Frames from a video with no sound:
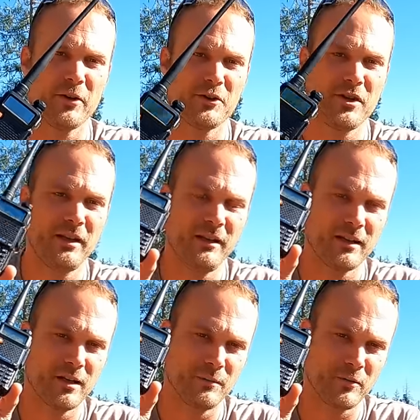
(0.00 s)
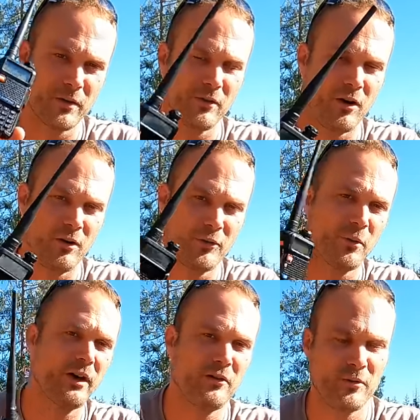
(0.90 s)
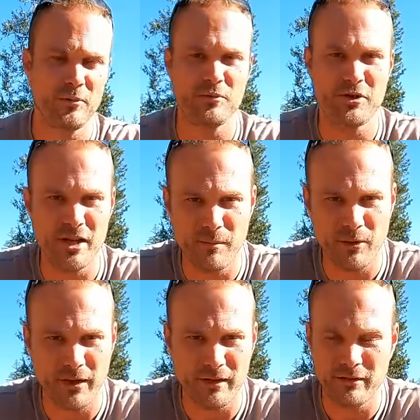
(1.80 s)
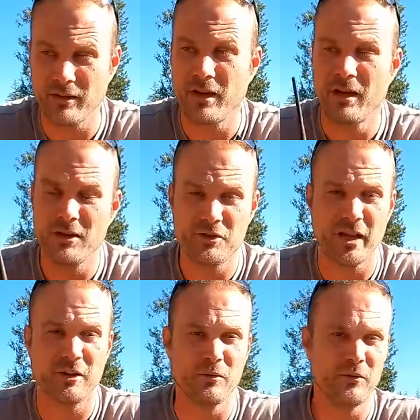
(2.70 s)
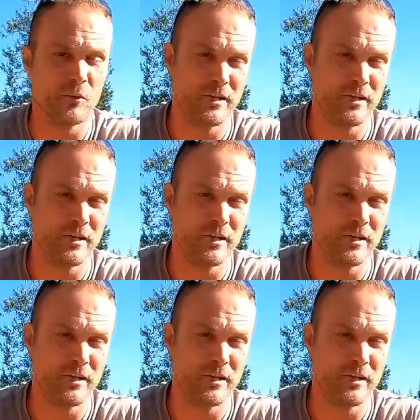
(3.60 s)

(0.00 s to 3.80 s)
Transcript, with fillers: version comes with all twenty-two G M R S channels,